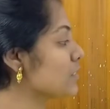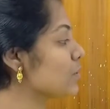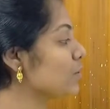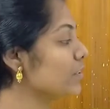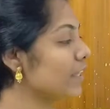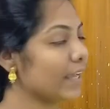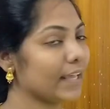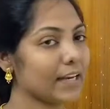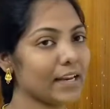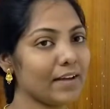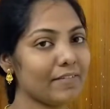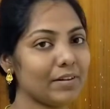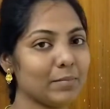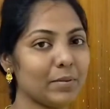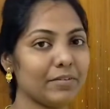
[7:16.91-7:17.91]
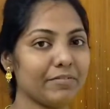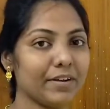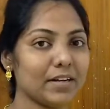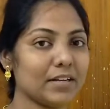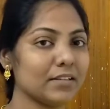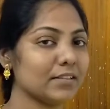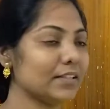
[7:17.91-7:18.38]
So the area will be
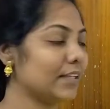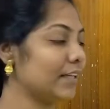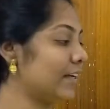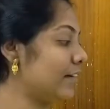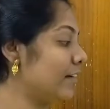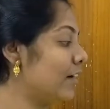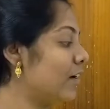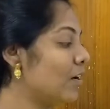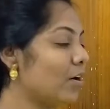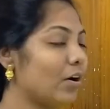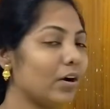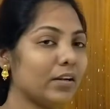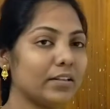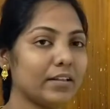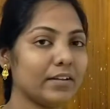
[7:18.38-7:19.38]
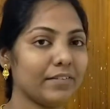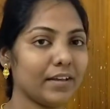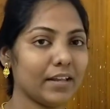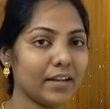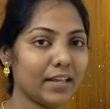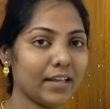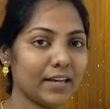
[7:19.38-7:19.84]
wetter there, or the
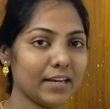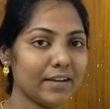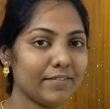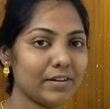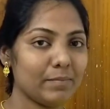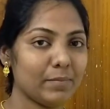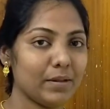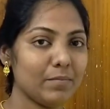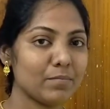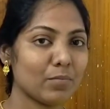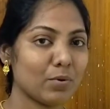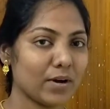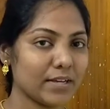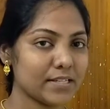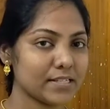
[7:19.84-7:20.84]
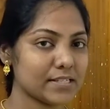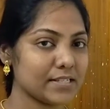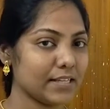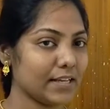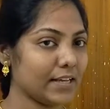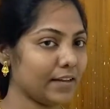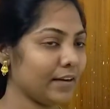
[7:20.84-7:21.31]
area will be moist
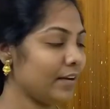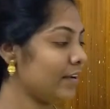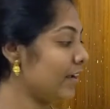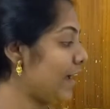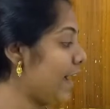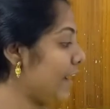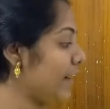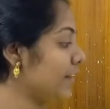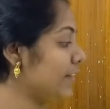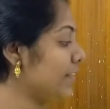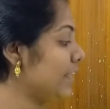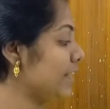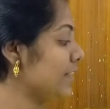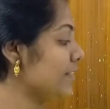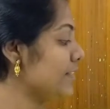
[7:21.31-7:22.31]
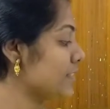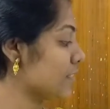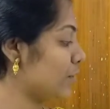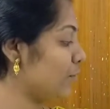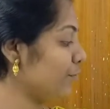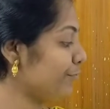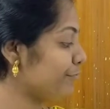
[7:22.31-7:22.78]
there, and that is
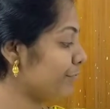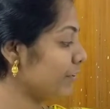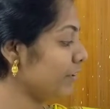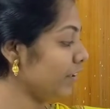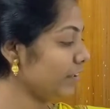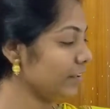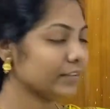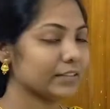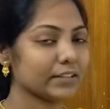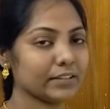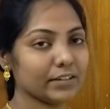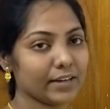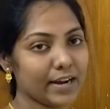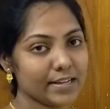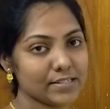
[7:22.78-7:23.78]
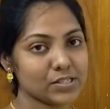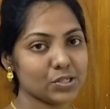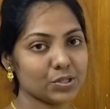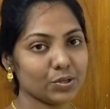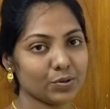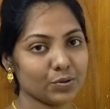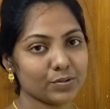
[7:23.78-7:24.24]
good for the grass to
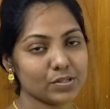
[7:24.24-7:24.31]
grow.